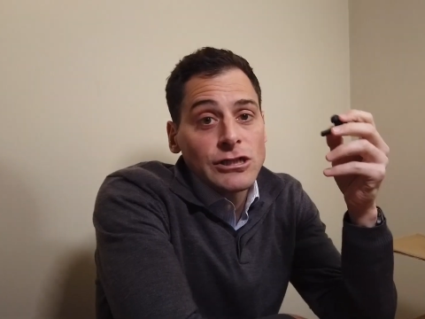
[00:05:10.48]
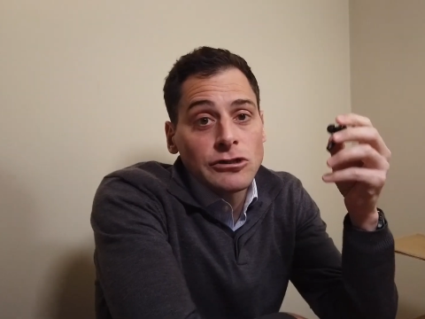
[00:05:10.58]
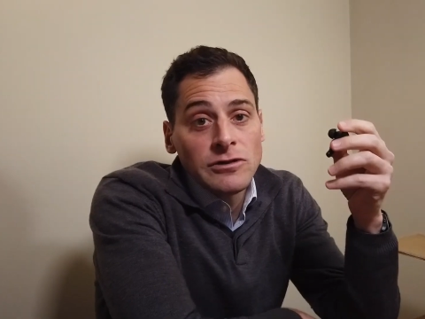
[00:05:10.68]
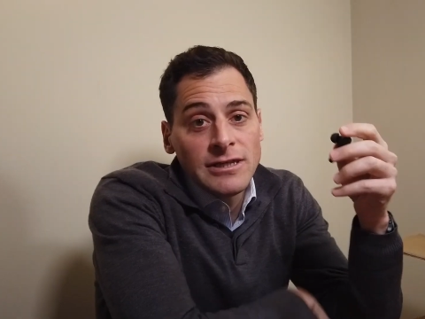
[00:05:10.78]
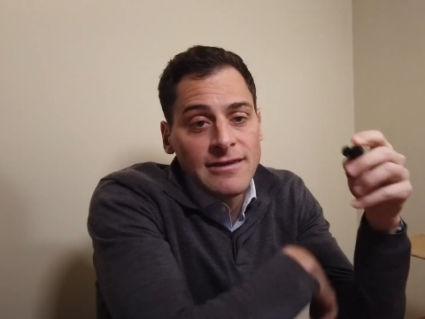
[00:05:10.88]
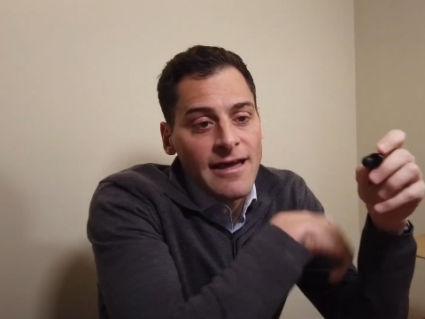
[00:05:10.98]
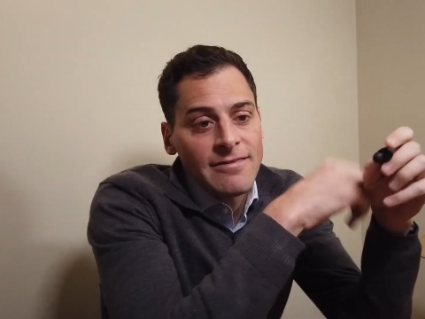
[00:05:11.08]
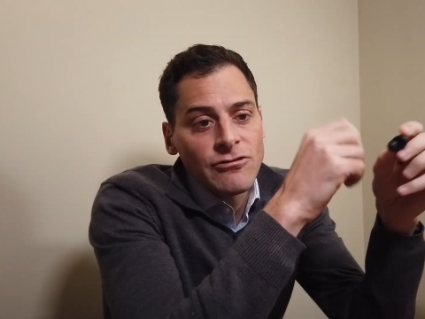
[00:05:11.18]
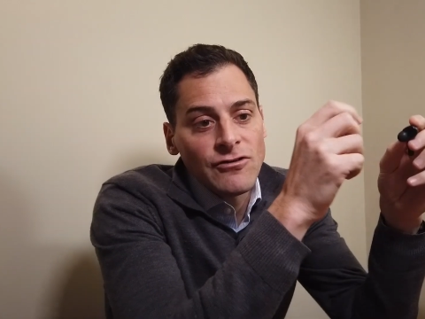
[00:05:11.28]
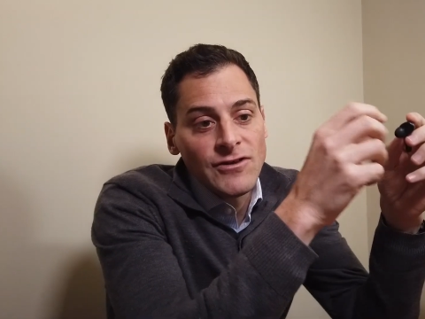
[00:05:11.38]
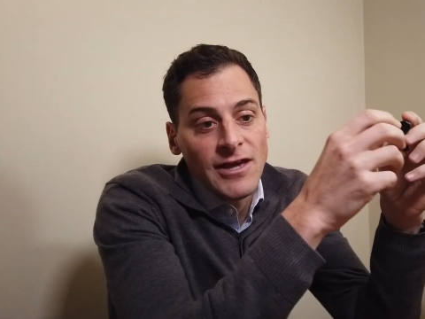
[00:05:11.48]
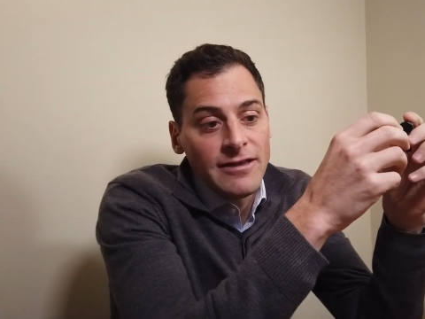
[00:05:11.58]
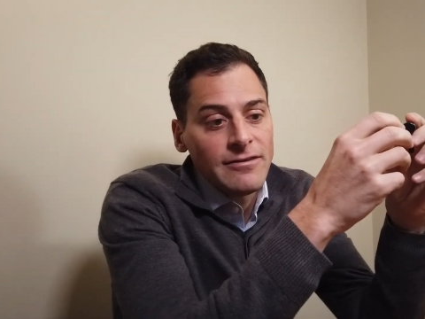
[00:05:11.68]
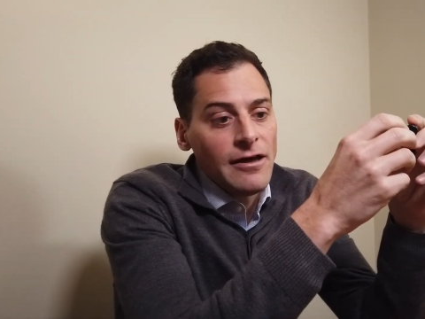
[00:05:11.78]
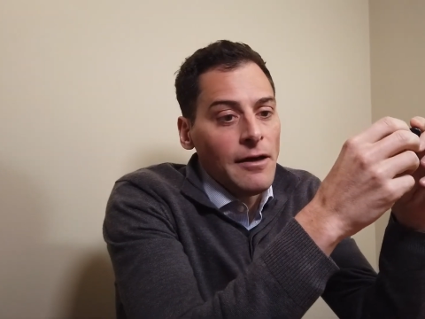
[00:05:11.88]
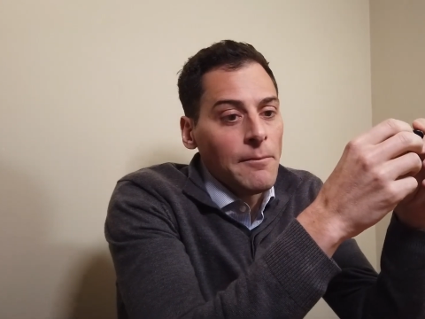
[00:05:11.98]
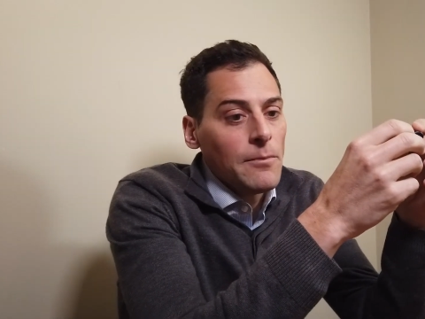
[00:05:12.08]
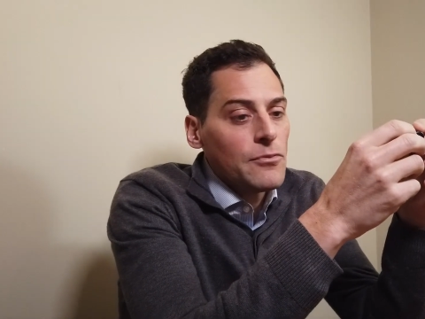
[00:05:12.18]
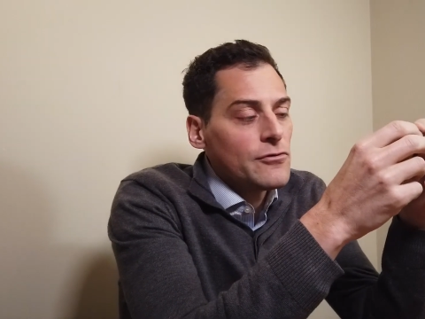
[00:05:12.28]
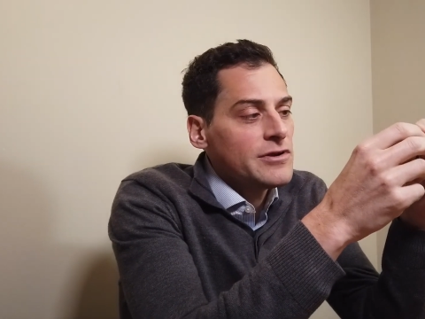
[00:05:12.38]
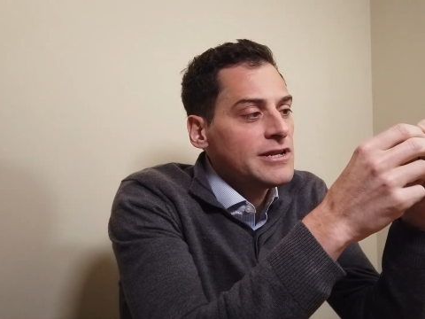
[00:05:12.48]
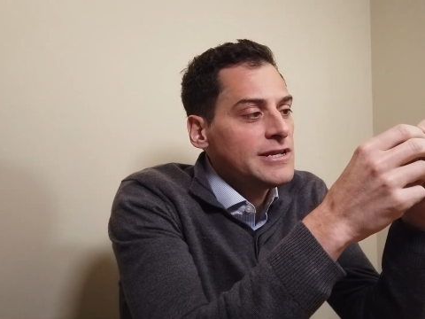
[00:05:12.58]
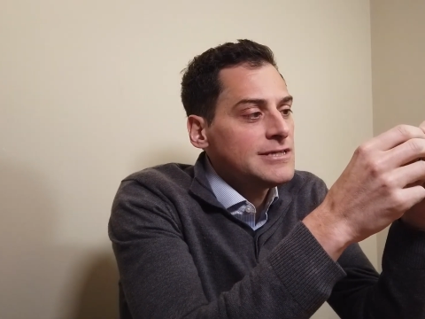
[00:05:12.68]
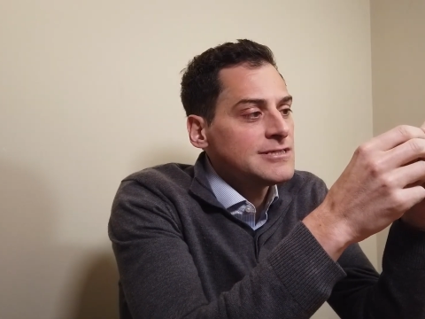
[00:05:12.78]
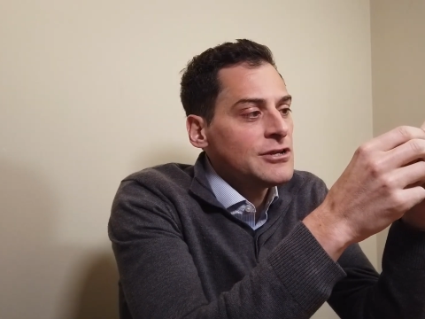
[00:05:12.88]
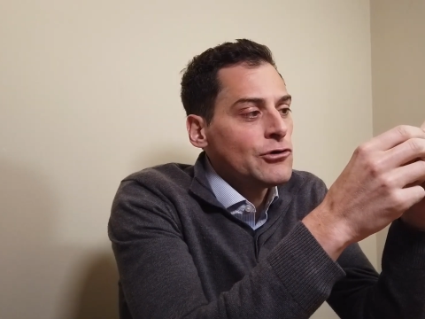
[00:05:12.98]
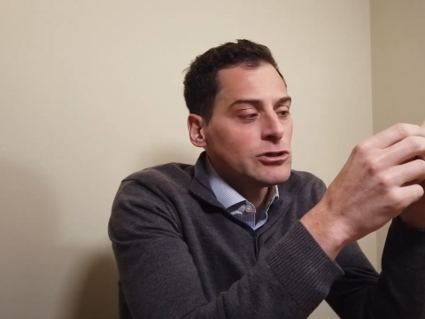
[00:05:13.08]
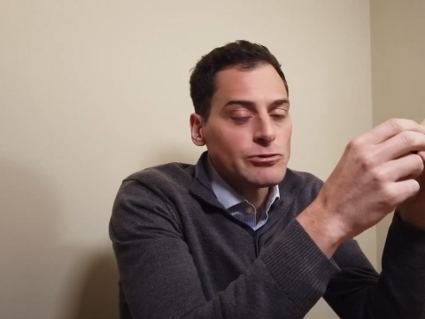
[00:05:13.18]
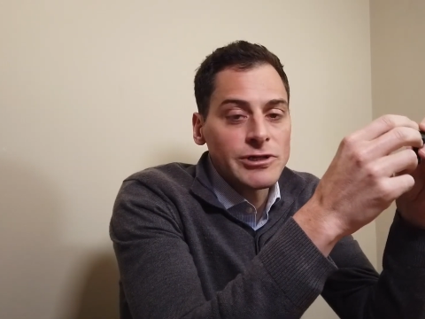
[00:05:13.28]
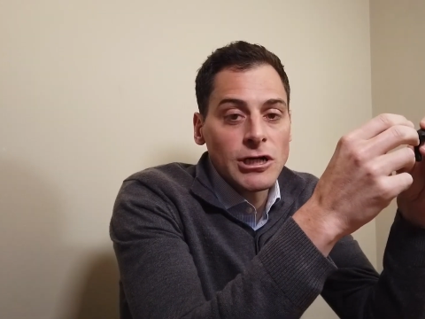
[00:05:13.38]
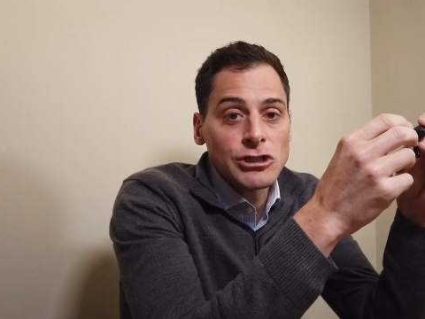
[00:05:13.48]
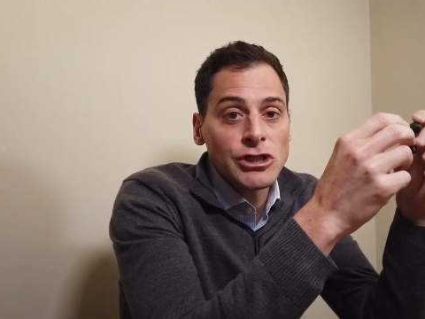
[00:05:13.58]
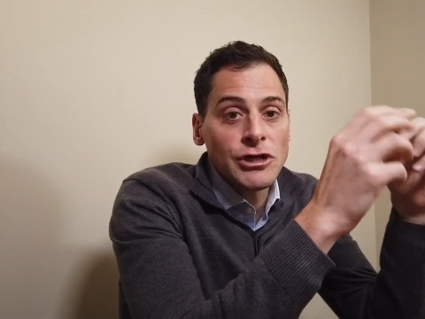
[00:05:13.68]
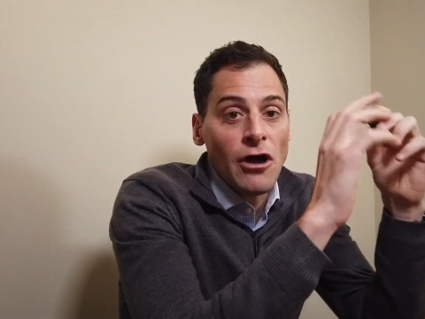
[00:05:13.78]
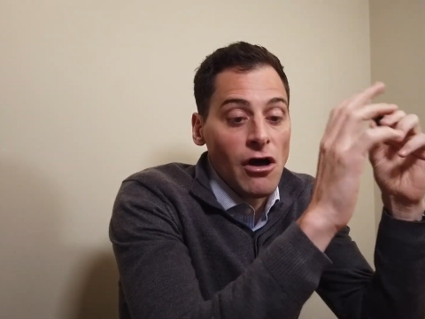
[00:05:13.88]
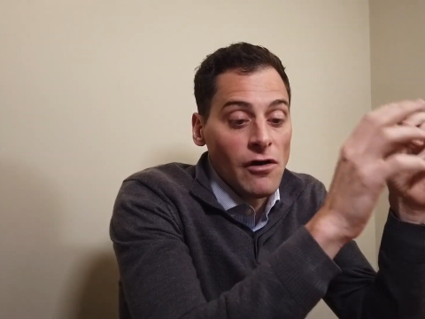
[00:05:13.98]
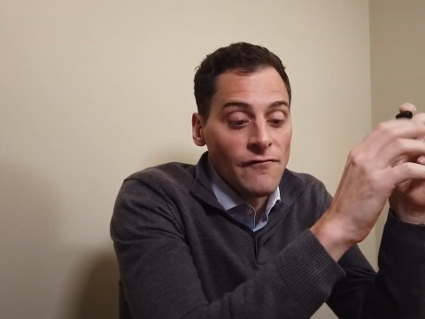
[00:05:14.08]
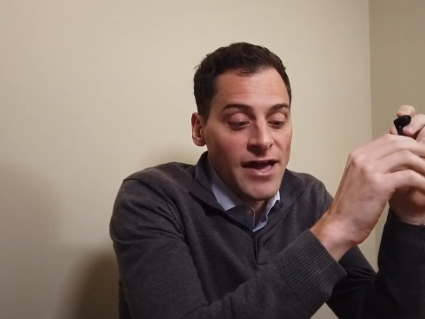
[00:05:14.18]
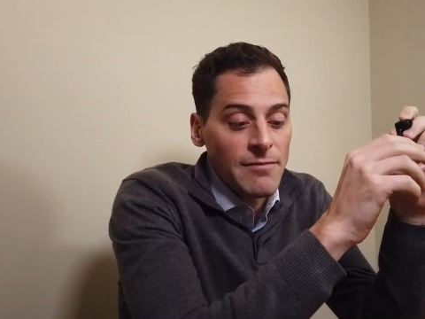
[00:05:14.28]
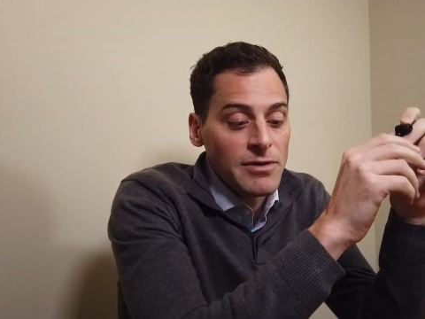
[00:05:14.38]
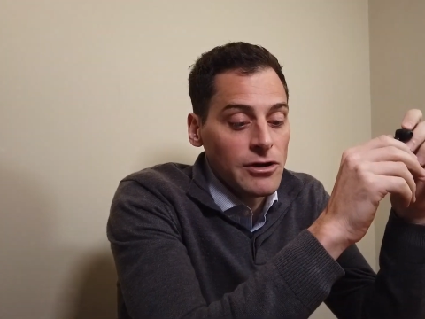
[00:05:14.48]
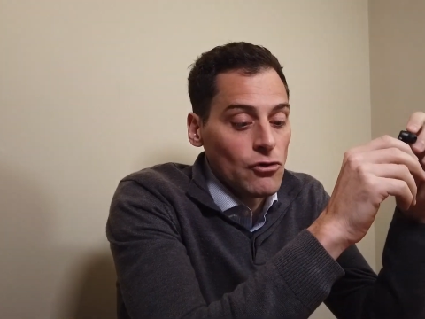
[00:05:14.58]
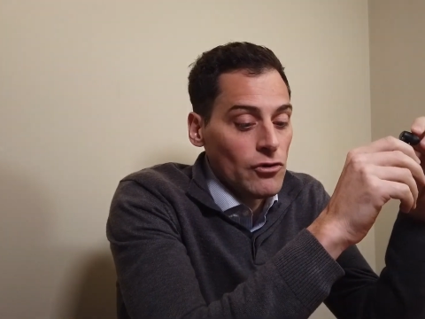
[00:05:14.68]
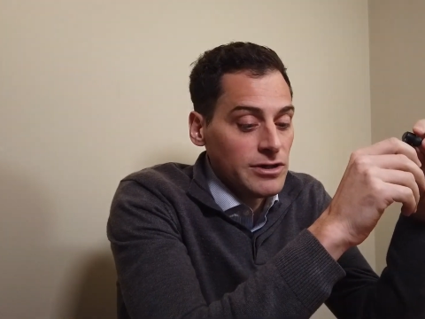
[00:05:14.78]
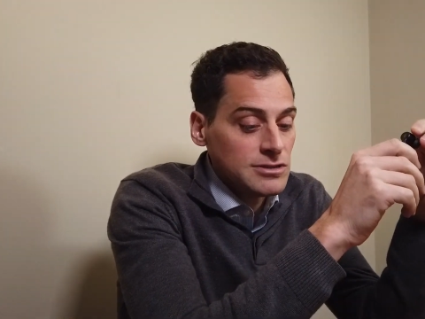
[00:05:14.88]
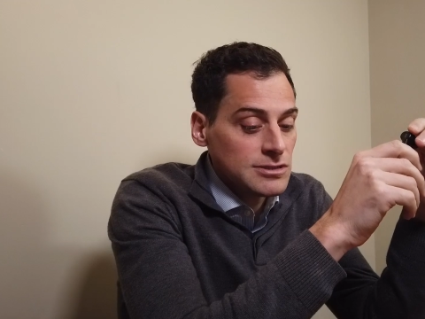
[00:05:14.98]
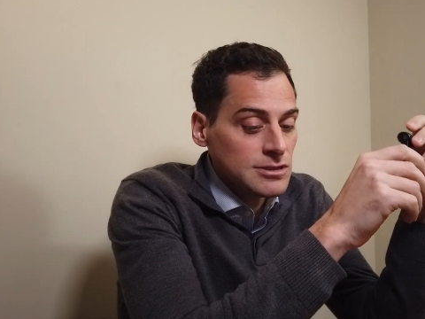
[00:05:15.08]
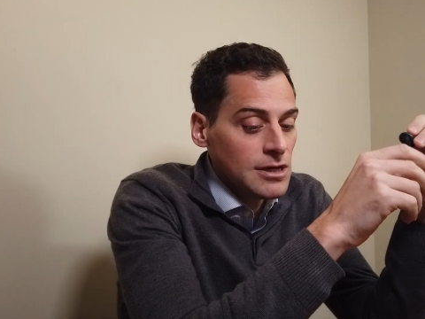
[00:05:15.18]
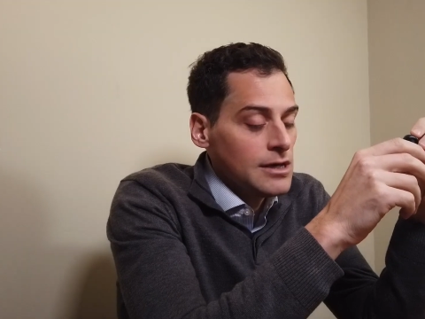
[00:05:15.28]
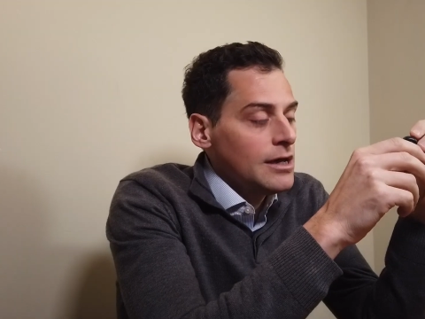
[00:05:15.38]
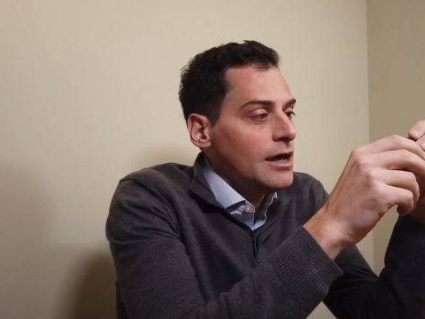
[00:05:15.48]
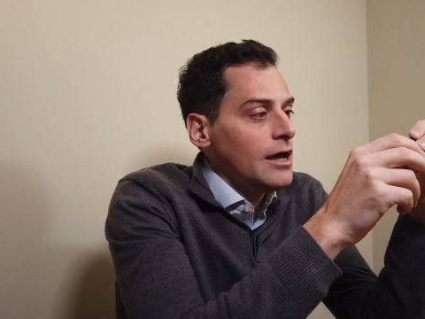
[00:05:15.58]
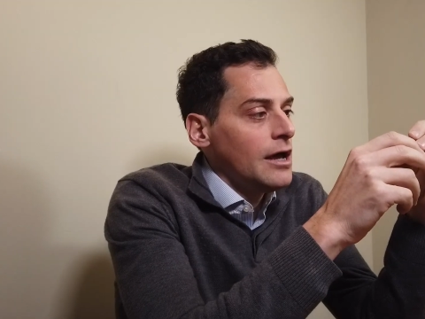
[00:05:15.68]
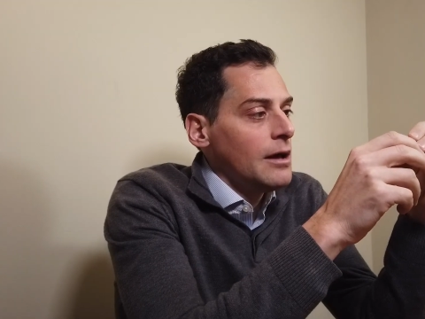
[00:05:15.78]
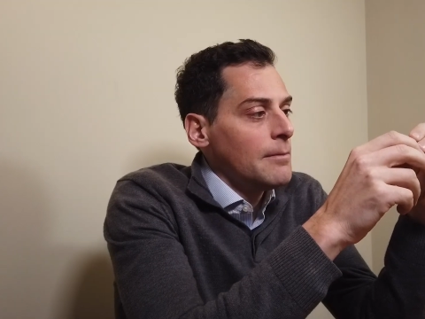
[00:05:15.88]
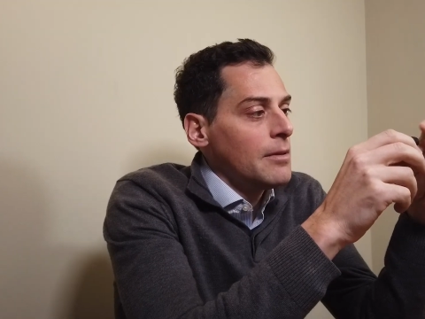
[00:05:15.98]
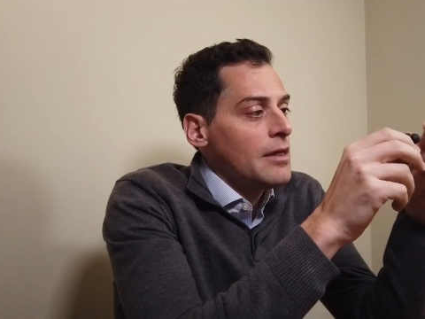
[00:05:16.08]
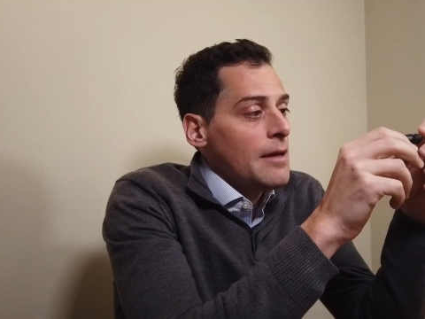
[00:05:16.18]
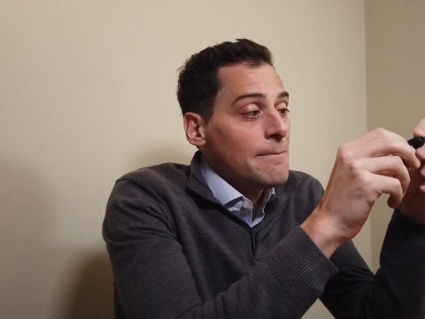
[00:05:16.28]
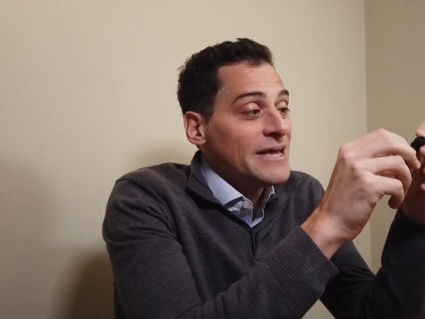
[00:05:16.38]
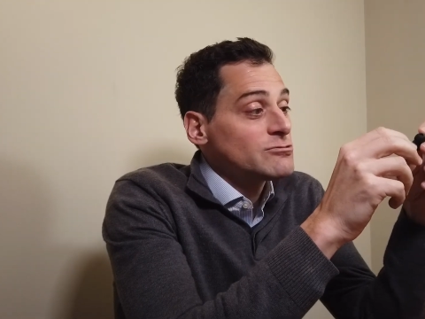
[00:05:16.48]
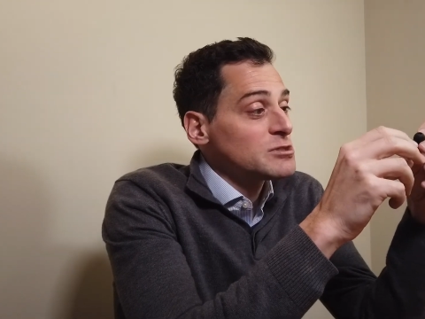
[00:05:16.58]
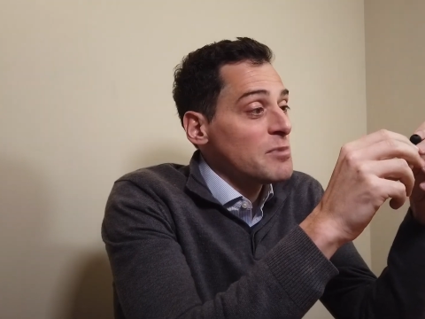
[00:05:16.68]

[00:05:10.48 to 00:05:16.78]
actually tend to get pretty decent noise reduction of ambient noise. Bass